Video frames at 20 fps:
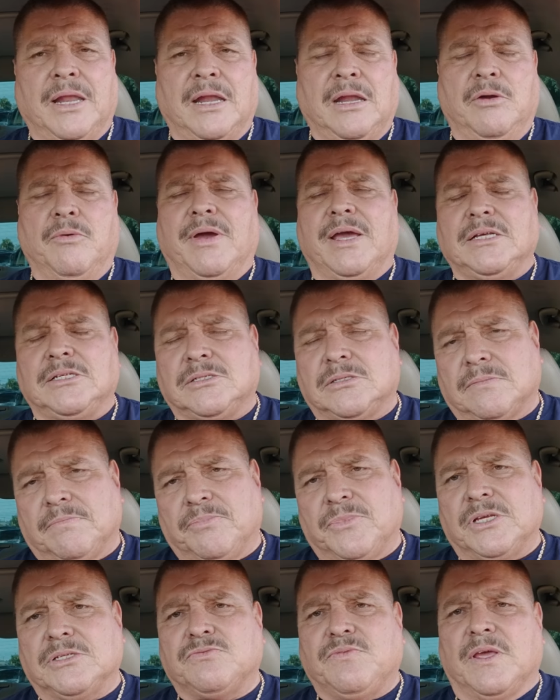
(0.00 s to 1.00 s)
anyways,
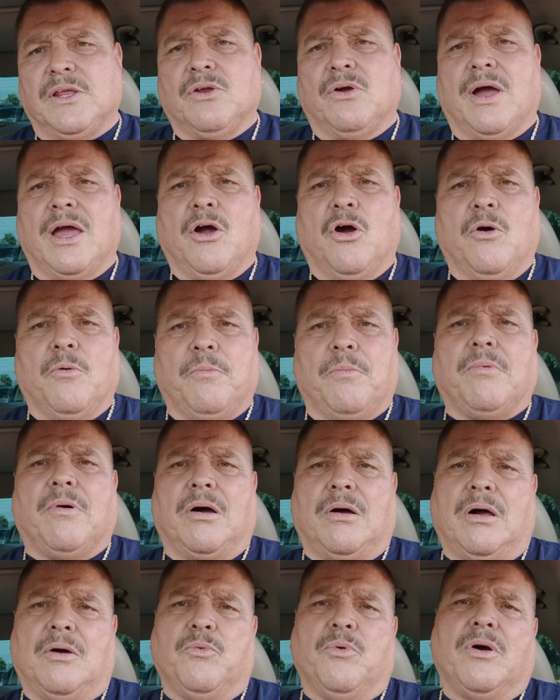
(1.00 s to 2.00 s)
this video, I hope,
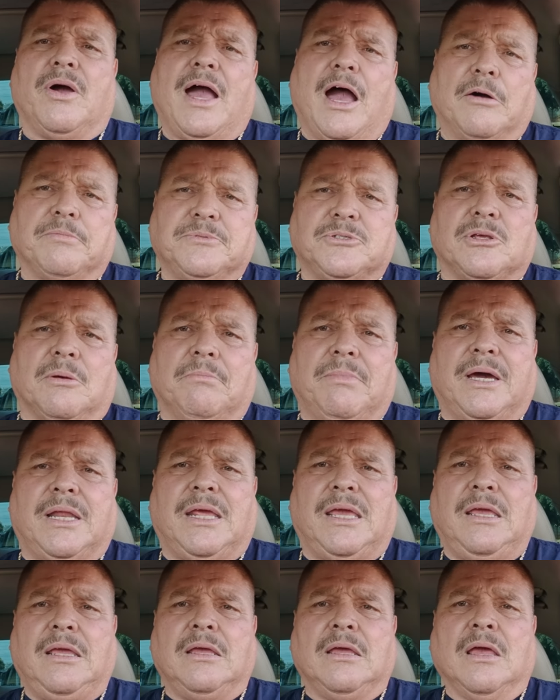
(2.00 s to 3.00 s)
uh, will help
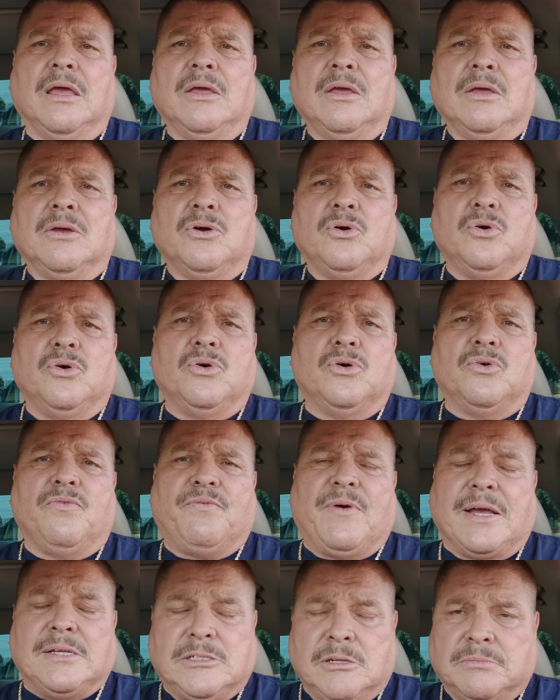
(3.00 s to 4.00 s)
somebody who
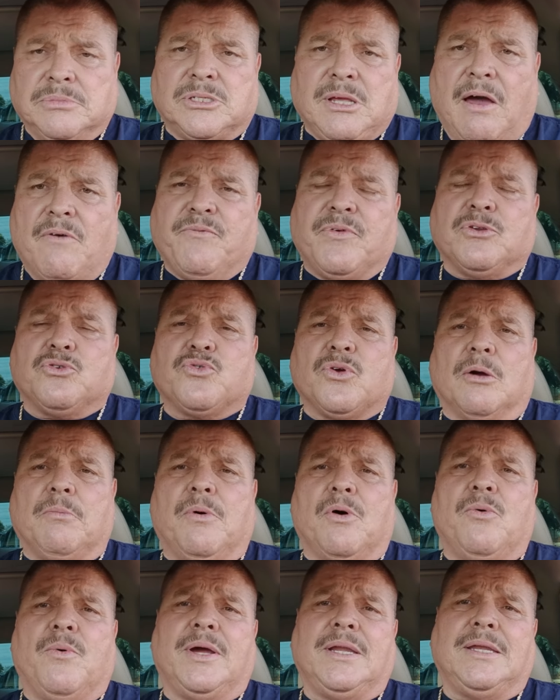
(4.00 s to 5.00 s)
finds himself in
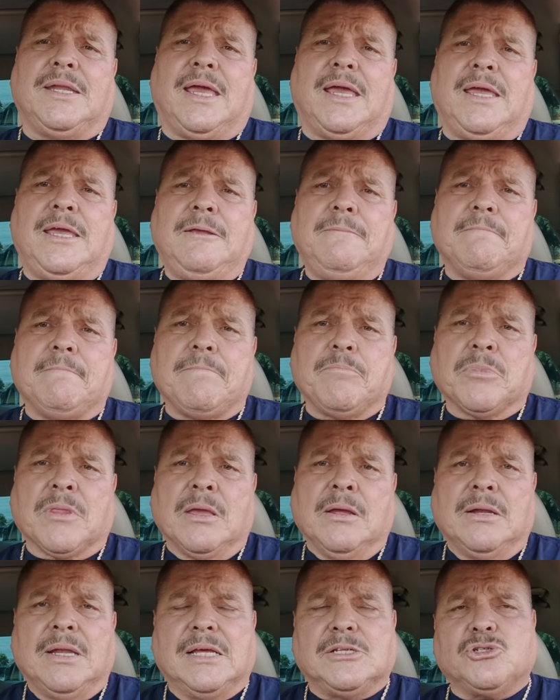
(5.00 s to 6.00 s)
trouble one day.
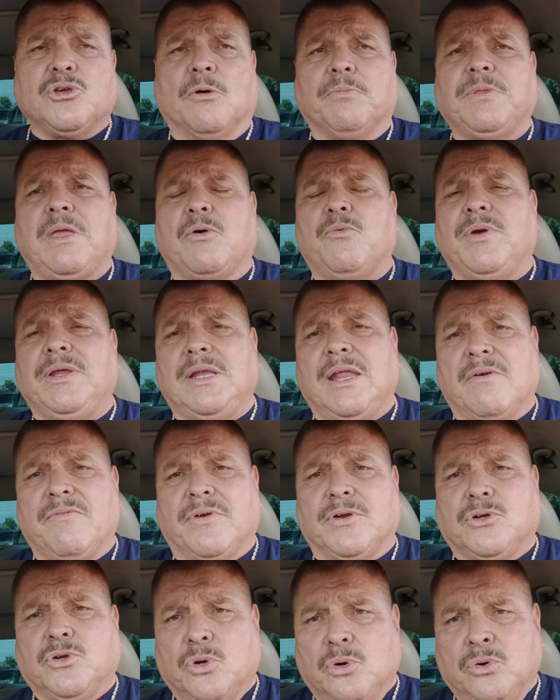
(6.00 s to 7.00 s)
Let's hope that we never
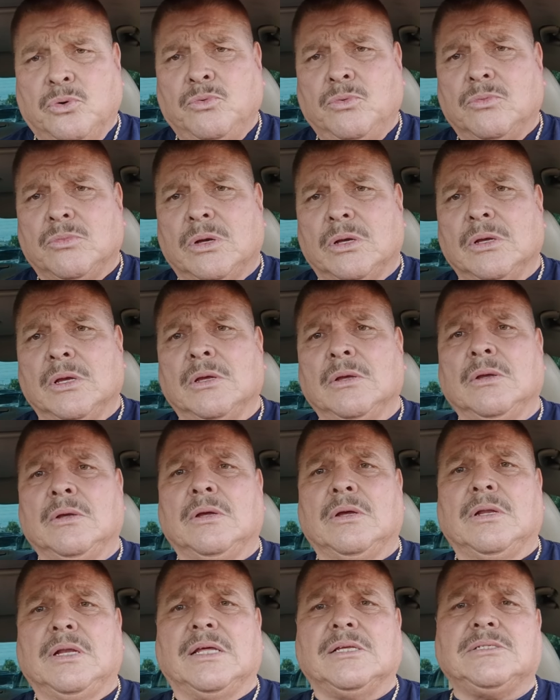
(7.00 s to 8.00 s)
do.
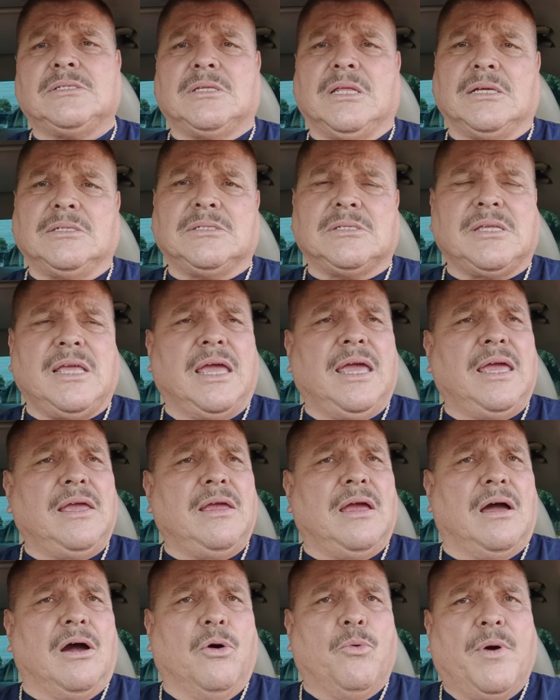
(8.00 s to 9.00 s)
Let's, let's stay
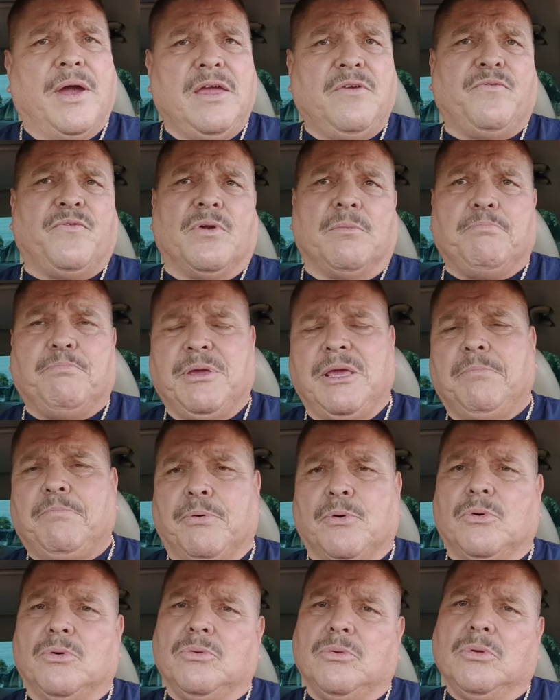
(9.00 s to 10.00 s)
away from
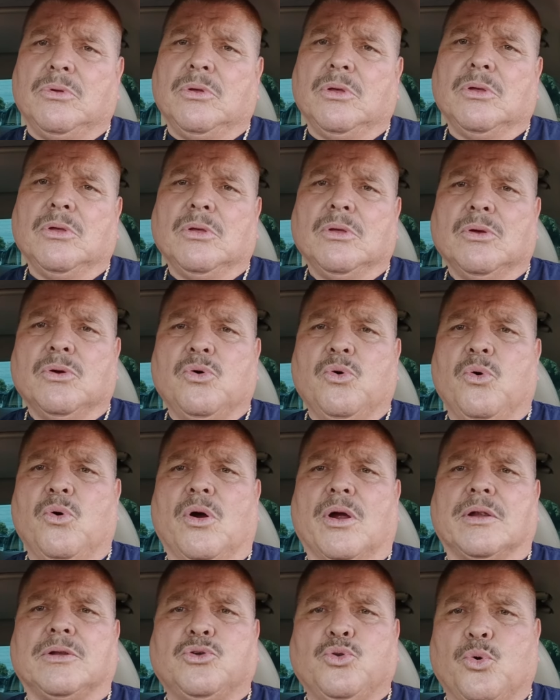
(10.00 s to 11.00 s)
people who
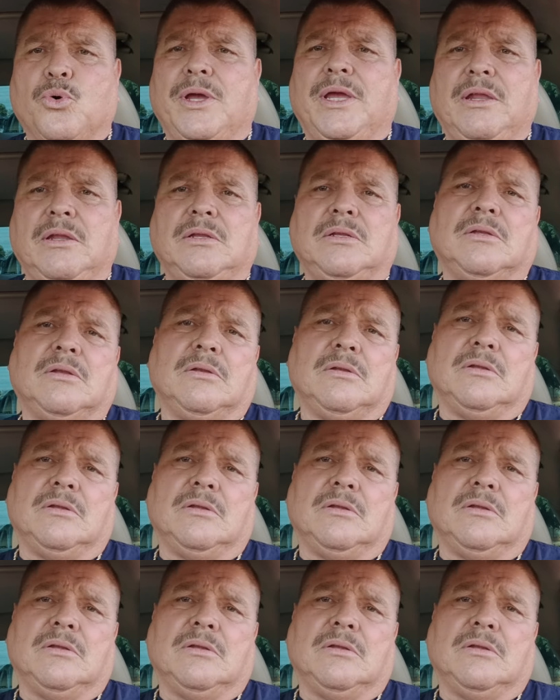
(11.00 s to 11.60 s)
are doing